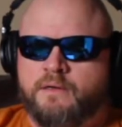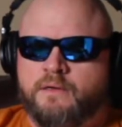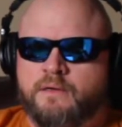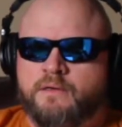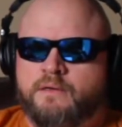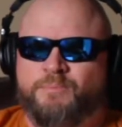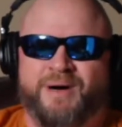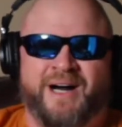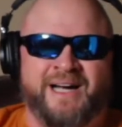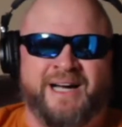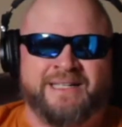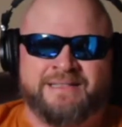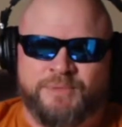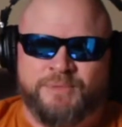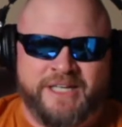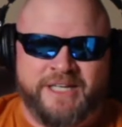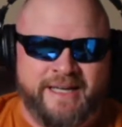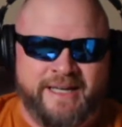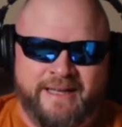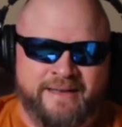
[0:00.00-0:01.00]

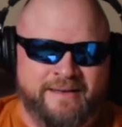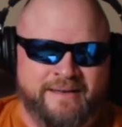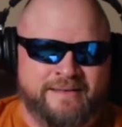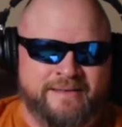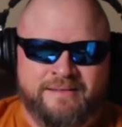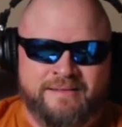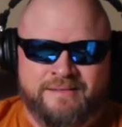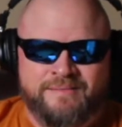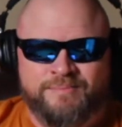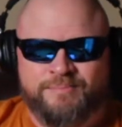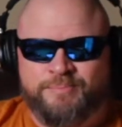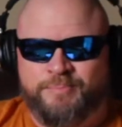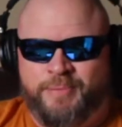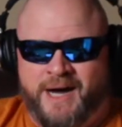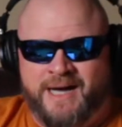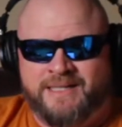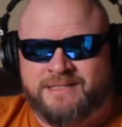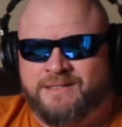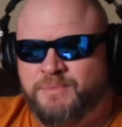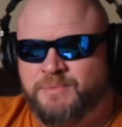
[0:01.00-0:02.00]
possibly hidden,
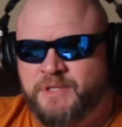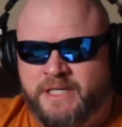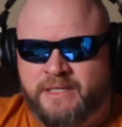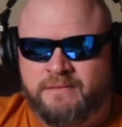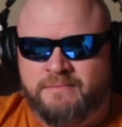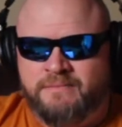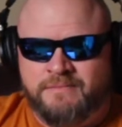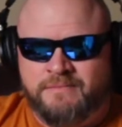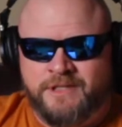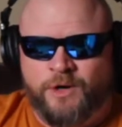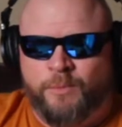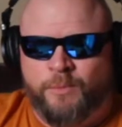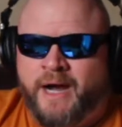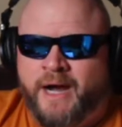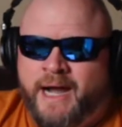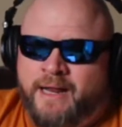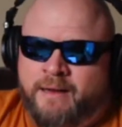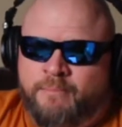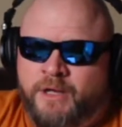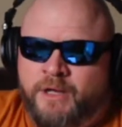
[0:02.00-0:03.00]
possibly,
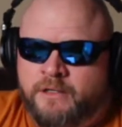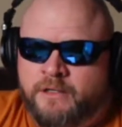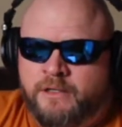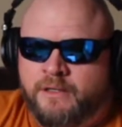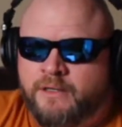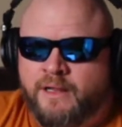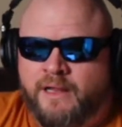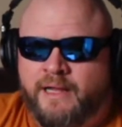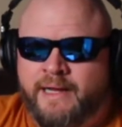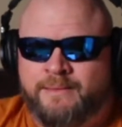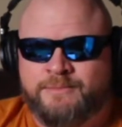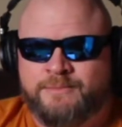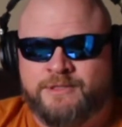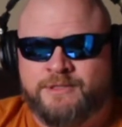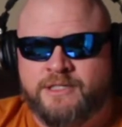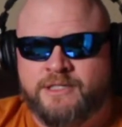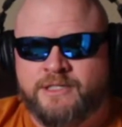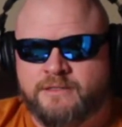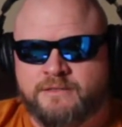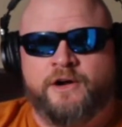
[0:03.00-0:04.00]
Brandon Miller claims and his
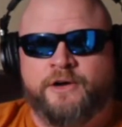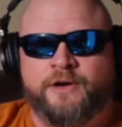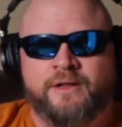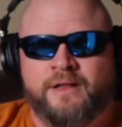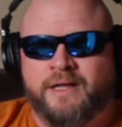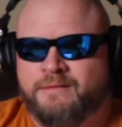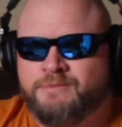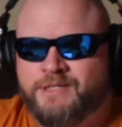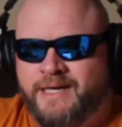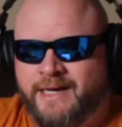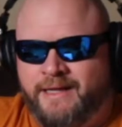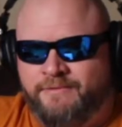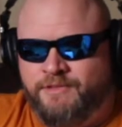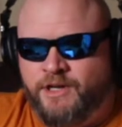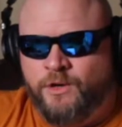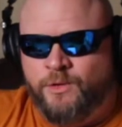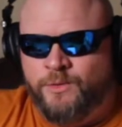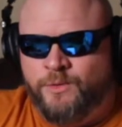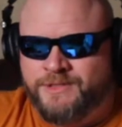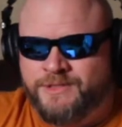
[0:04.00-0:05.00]
lawyer claims he didn't even
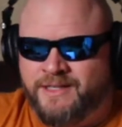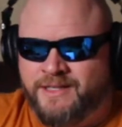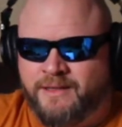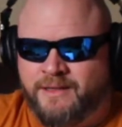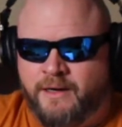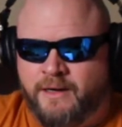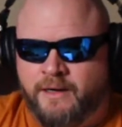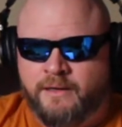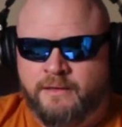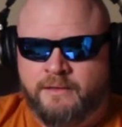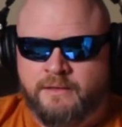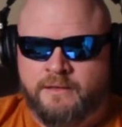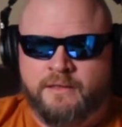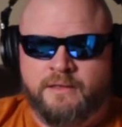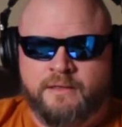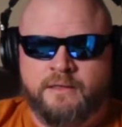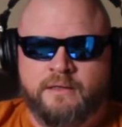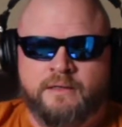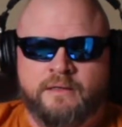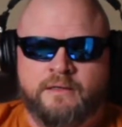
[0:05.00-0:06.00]
know it was in there.
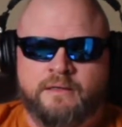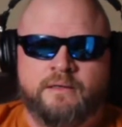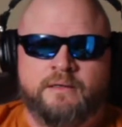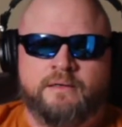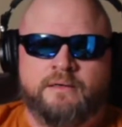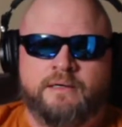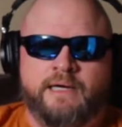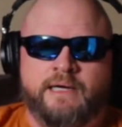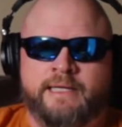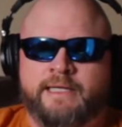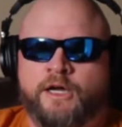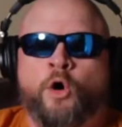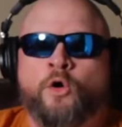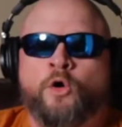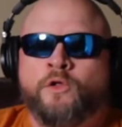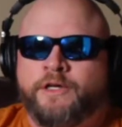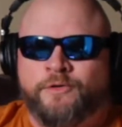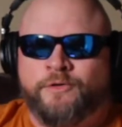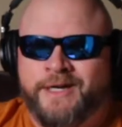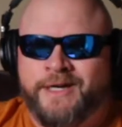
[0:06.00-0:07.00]
And the
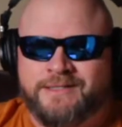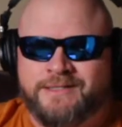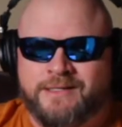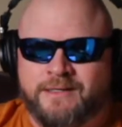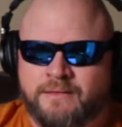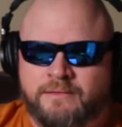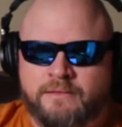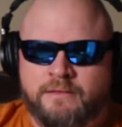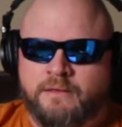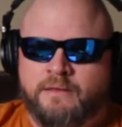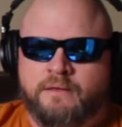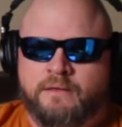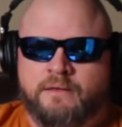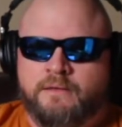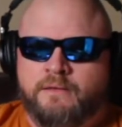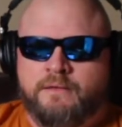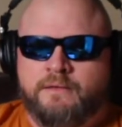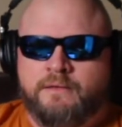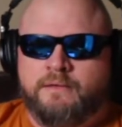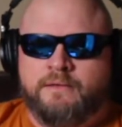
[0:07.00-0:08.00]
only reason
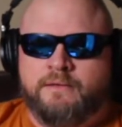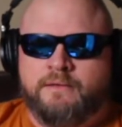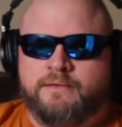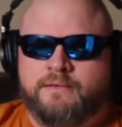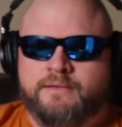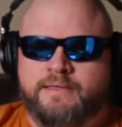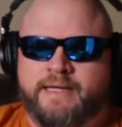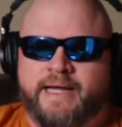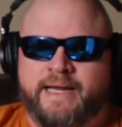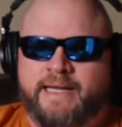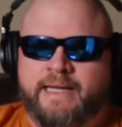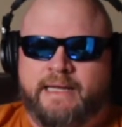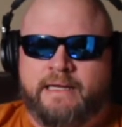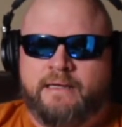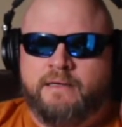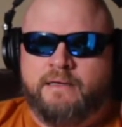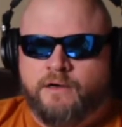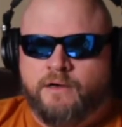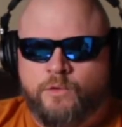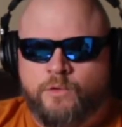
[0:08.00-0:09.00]
that
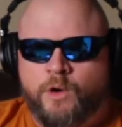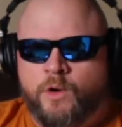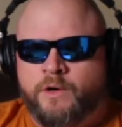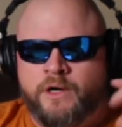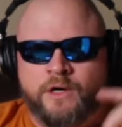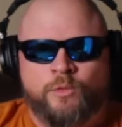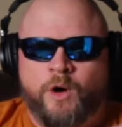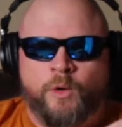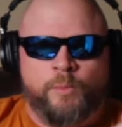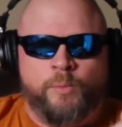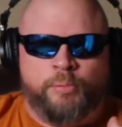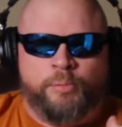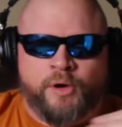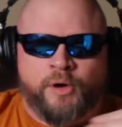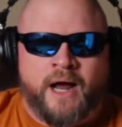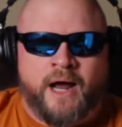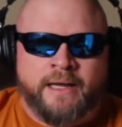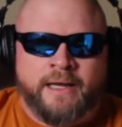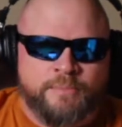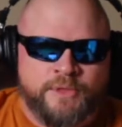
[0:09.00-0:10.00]
he, quote unquote,
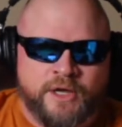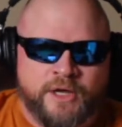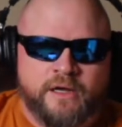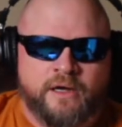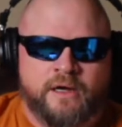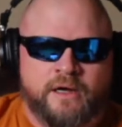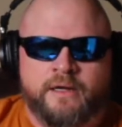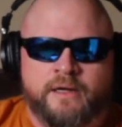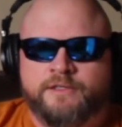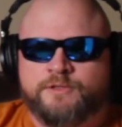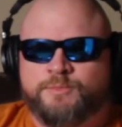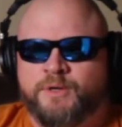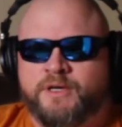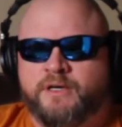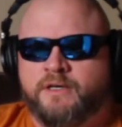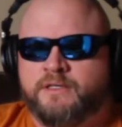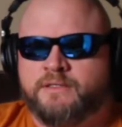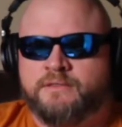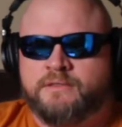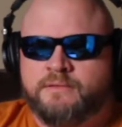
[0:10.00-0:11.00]
brought him the gun is
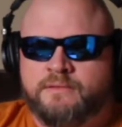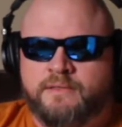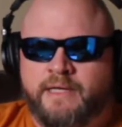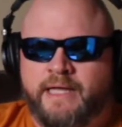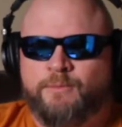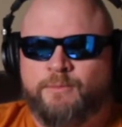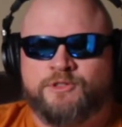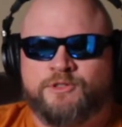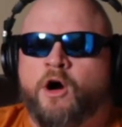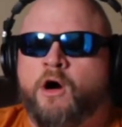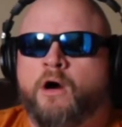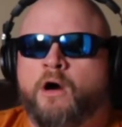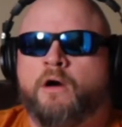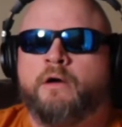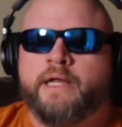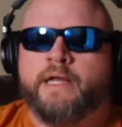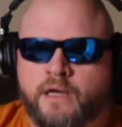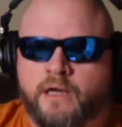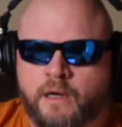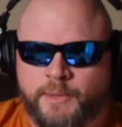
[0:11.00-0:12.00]
because he was already
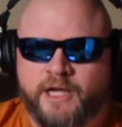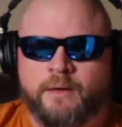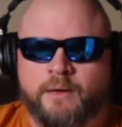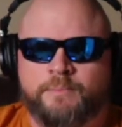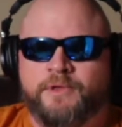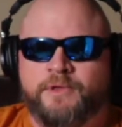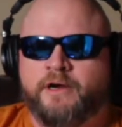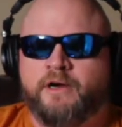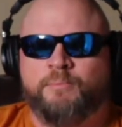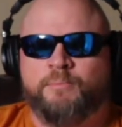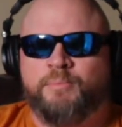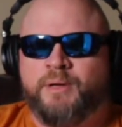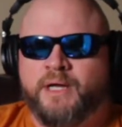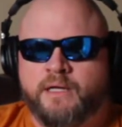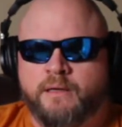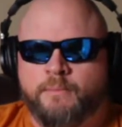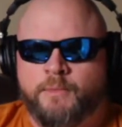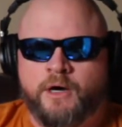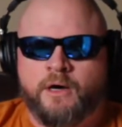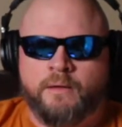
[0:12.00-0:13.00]
coming up there to pick
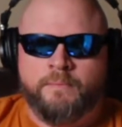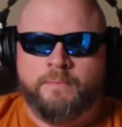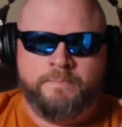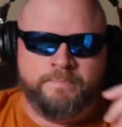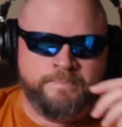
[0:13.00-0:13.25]
him up.